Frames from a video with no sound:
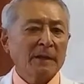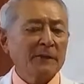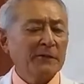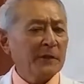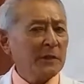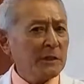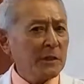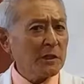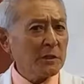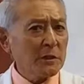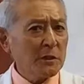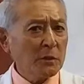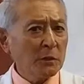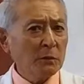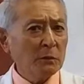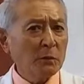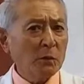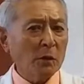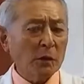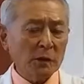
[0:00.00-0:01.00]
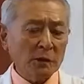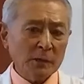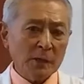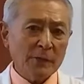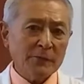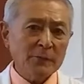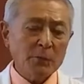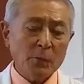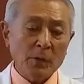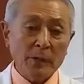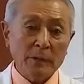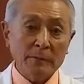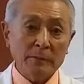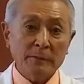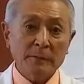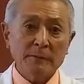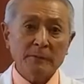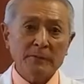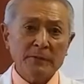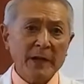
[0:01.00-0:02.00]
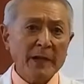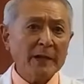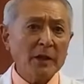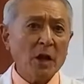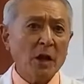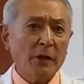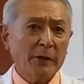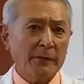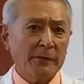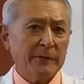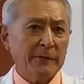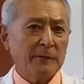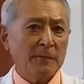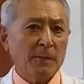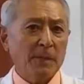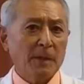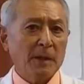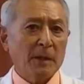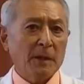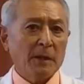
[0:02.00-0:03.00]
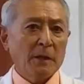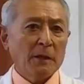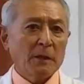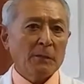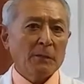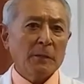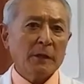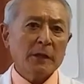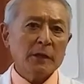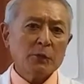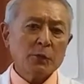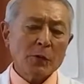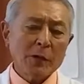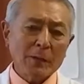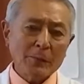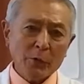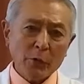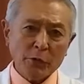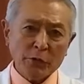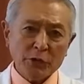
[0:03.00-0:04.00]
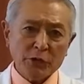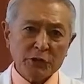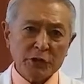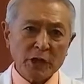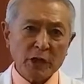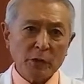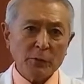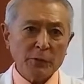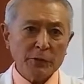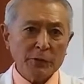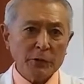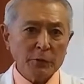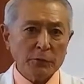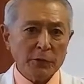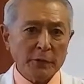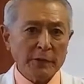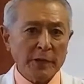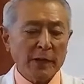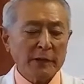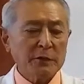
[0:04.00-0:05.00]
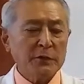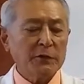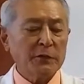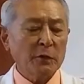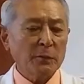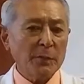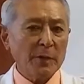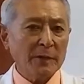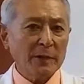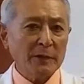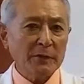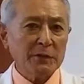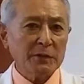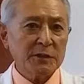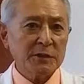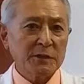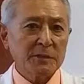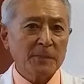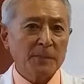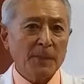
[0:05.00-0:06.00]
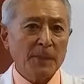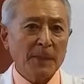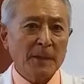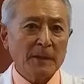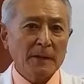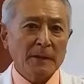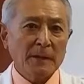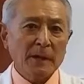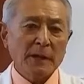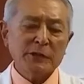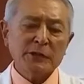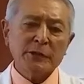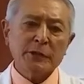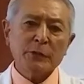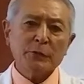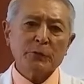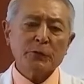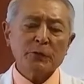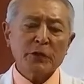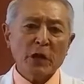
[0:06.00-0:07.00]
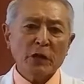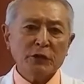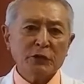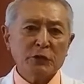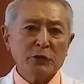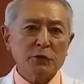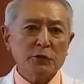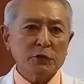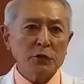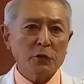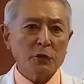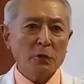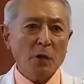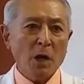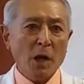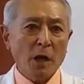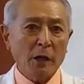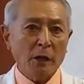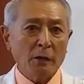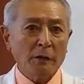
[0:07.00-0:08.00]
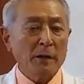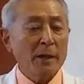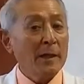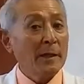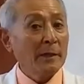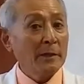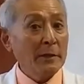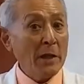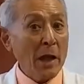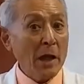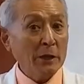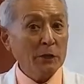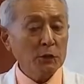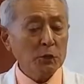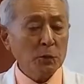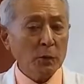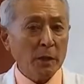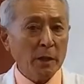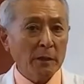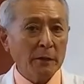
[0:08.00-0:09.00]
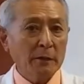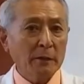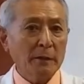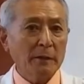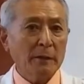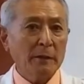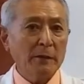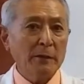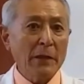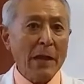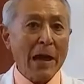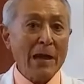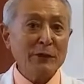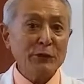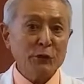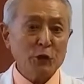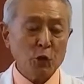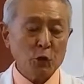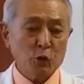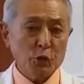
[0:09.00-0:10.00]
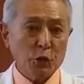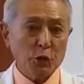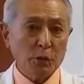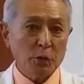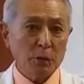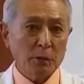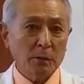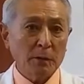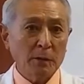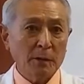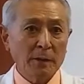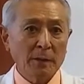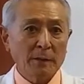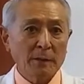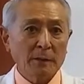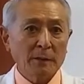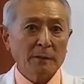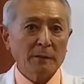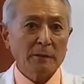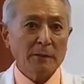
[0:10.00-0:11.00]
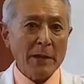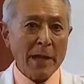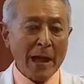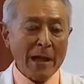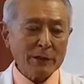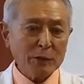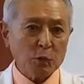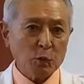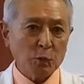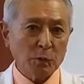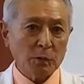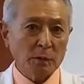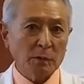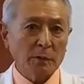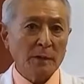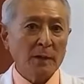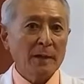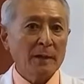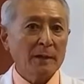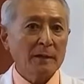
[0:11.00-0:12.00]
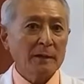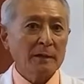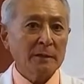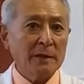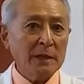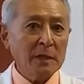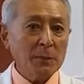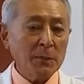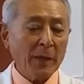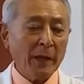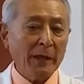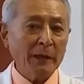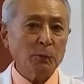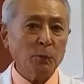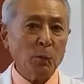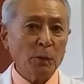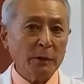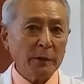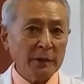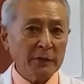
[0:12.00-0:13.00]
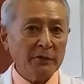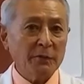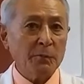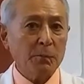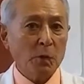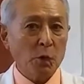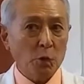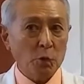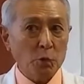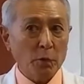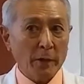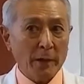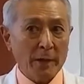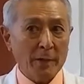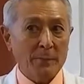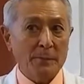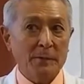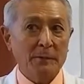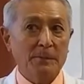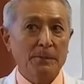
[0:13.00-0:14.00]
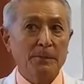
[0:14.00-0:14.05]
If this is you or a loved one, take heart, because what I'm going to share with you in the next few minutes is an introduction to our non-drug, non-surgical, natural knee pain relief program.